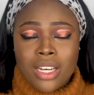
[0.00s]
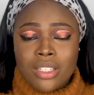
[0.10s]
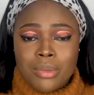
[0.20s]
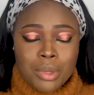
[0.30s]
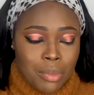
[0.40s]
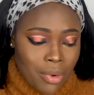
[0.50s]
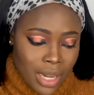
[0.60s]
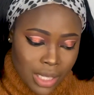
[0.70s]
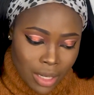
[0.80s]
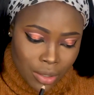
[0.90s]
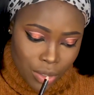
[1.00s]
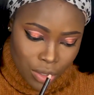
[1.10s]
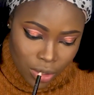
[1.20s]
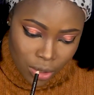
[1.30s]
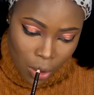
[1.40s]
little bit brighter, not
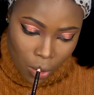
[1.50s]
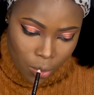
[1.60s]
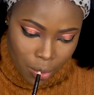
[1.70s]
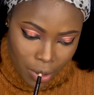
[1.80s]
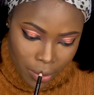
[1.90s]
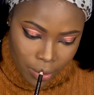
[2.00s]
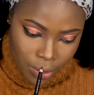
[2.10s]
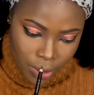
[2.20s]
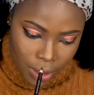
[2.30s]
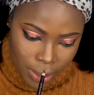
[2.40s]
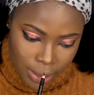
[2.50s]
just all brown. You get?